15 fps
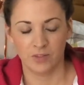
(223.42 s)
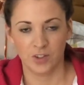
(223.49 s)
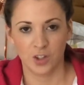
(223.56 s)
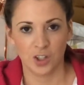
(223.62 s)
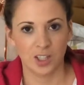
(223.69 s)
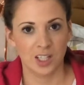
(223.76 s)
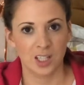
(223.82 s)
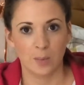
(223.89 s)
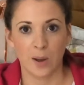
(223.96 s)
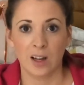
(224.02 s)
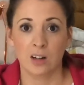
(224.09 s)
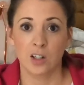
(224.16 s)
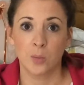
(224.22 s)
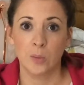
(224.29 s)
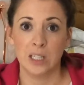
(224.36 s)
just
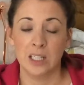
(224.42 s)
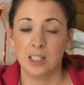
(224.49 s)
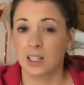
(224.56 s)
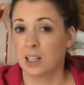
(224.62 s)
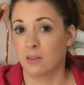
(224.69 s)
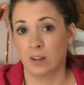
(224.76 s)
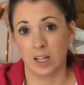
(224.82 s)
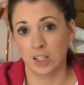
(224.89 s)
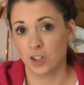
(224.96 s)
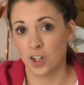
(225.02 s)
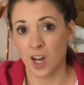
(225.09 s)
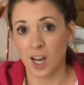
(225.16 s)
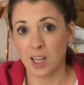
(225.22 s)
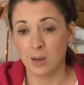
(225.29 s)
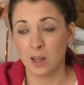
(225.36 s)
inspired me to give it a
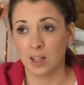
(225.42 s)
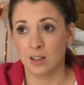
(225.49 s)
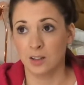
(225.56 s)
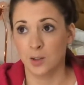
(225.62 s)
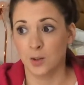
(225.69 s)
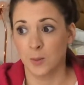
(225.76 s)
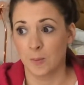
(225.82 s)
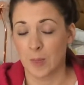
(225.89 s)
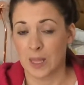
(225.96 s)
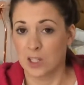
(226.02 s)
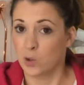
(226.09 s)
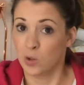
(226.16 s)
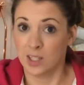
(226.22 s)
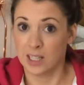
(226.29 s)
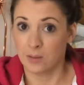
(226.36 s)
try and
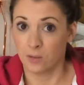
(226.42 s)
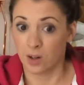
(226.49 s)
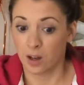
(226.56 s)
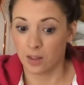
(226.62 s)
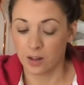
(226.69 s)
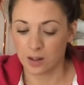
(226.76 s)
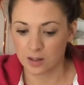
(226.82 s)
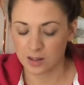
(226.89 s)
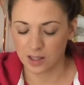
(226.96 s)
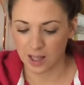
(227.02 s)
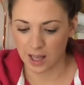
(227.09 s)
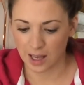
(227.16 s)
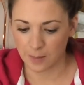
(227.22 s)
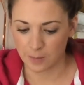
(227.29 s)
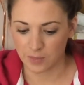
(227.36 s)
do the same for others.
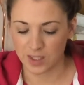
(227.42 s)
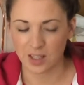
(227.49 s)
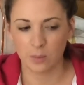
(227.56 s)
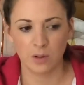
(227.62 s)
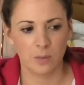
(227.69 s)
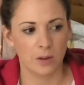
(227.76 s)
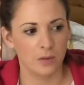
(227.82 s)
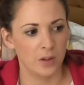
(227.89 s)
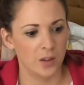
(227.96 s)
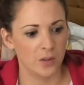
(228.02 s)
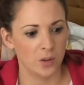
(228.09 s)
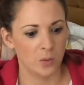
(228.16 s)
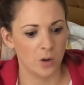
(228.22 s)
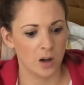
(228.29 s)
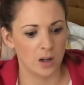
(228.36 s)
Some of my
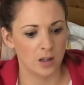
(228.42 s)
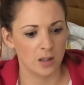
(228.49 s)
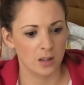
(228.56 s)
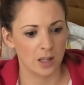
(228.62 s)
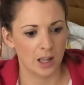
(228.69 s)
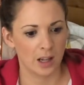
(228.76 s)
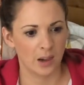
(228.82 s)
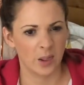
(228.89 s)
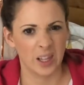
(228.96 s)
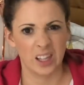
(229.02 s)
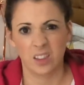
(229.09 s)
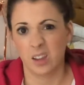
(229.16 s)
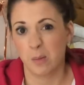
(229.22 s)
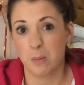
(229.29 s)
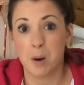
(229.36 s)
favourite ones,
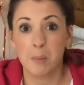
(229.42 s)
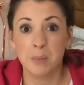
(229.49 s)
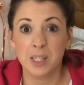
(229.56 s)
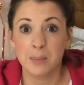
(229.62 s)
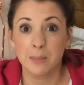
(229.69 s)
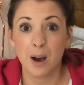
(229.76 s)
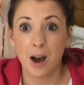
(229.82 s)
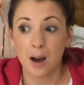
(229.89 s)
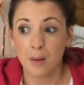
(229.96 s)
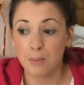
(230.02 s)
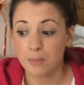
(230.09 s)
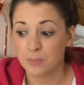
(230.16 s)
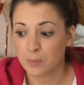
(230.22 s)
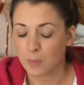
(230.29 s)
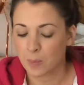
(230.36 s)
like the Mumsy
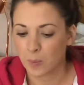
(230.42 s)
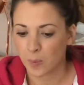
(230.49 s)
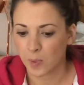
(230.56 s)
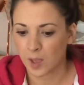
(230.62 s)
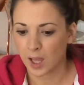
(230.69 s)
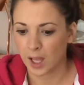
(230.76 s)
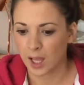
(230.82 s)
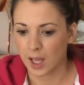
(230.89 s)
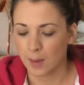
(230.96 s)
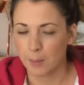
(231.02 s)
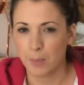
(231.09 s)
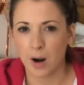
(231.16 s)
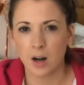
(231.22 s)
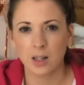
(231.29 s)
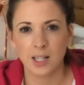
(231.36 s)
Mum,
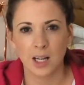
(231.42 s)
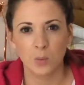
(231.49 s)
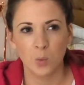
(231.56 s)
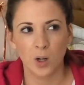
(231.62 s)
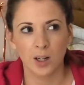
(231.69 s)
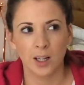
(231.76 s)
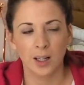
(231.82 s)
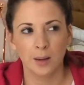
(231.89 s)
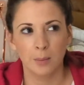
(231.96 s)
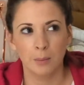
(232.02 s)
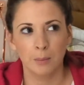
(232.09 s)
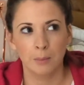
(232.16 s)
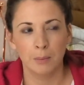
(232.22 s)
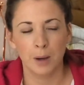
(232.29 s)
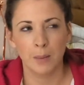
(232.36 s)
Part-Time
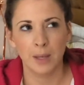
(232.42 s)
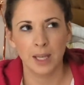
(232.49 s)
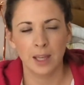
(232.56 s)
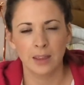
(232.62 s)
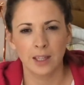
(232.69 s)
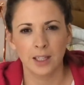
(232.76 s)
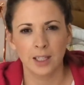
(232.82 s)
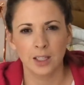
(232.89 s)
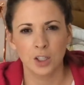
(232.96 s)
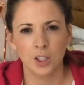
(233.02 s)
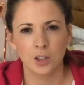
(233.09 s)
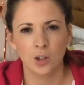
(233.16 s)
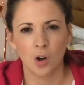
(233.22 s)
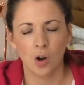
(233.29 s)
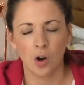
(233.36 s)
Working Mummy, I think
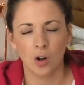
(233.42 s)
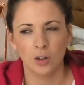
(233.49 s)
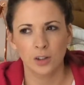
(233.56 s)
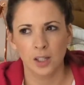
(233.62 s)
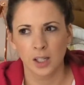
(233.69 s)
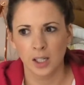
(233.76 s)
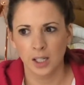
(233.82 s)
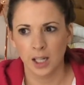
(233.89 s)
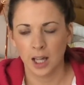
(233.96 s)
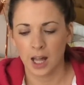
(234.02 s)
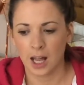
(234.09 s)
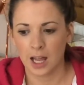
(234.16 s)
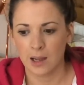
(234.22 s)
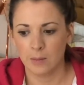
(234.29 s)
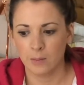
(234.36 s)
she's called.
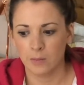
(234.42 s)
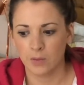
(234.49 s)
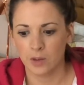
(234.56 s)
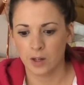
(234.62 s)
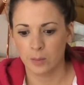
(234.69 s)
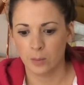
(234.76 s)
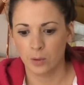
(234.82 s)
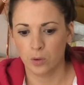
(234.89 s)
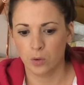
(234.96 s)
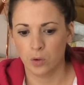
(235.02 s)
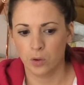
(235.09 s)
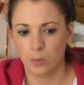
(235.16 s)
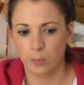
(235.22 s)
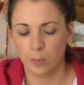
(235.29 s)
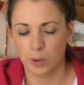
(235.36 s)
They're
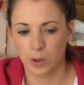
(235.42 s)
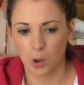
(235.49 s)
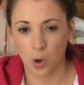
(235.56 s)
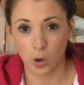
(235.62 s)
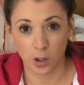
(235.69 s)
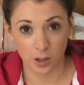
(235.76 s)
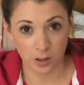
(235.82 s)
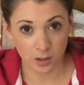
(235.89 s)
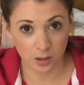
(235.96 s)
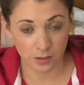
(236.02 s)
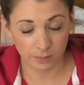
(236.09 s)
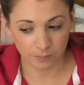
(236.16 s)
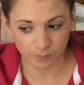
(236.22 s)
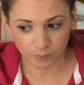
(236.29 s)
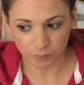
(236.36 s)
both
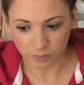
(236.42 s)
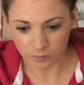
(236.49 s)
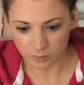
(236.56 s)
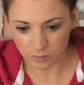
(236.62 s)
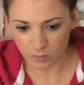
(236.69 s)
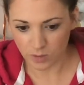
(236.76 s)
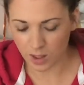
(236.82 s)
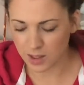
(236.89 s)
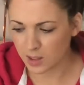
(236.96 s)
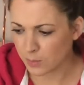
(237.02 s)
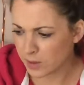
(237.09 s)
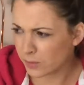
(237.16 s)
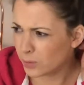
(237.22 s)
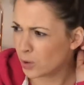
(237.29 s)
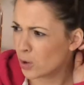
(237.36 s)
bloggers.
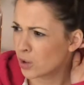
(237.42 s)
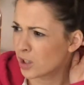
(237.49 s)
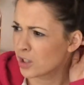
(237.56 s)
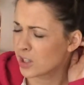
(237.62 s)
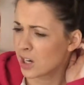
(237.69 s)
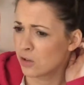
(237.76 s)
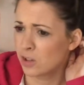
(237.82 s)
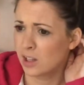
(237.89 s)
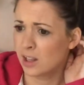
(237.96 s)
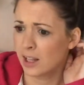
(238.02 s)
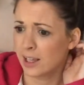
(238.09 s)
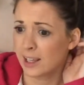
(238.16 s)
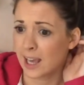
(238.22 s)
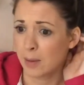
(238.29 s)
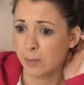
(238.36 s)
Some of the vloggers I really
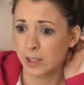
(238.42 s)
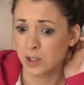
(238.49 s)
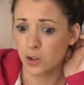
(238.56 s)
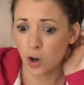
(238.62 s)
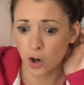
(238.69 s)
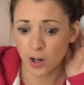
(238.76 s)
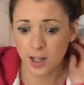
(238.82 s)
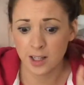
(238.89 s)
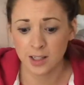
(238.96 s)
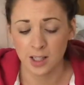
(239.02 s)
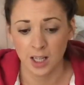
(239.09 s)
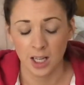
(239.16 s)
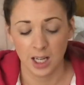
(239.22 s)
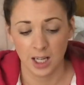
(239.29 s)
like, Emily Norris,